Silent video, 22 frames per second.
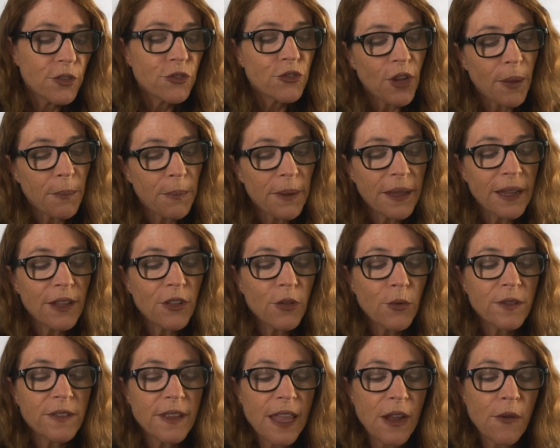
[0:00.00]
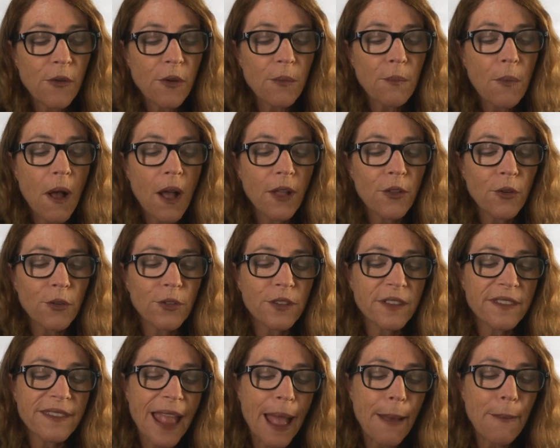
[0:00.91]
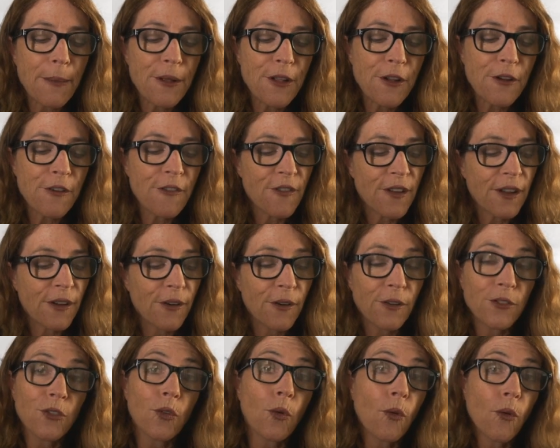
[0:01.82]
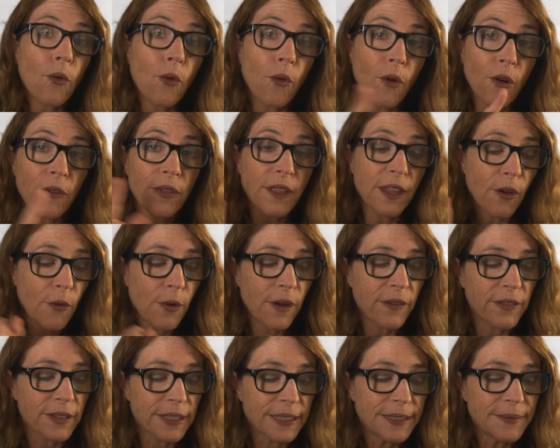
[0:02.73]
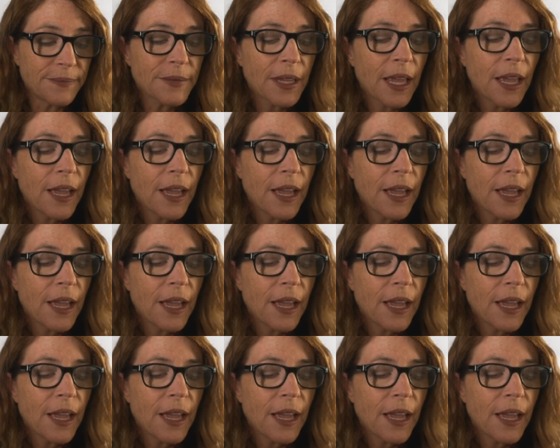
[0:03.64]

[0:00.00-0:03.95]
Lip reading: jumping into a sacred pond or snapping your fingers, or the equivalent,